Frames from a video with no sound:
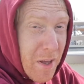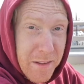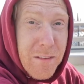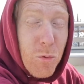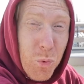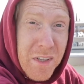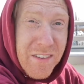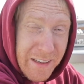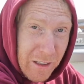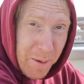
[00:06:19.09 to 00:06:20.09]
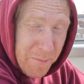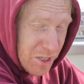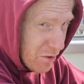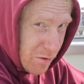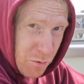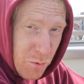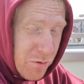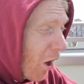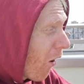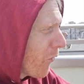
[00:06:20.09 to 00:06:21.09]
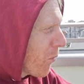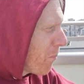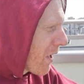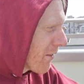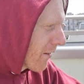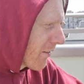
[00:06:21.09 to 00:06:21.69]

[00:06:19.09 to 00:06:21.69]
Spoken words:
mess with the collimation screws on the base